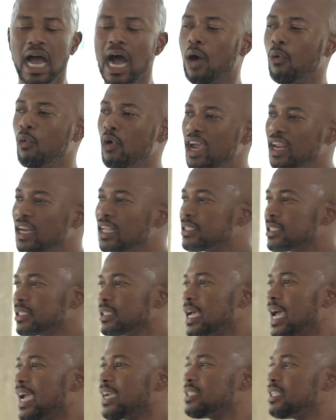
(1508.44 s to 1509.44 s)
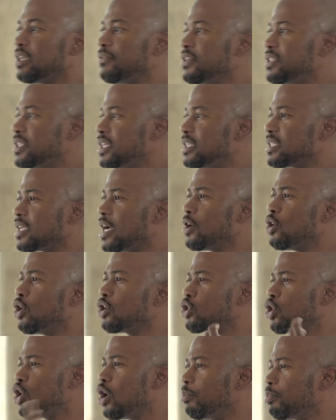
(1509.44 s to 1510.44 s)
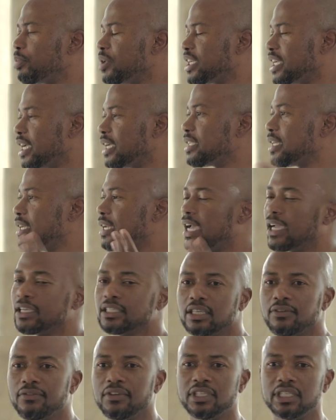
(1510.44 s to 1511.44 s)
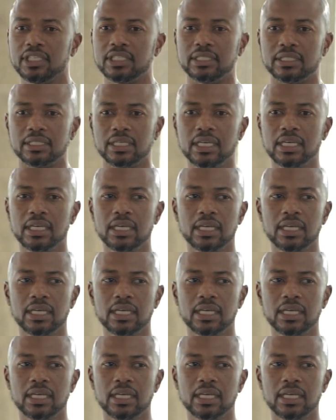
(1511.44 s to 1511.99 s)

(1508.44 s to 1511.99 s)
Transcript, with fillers: Awareness activities are not complicated activities.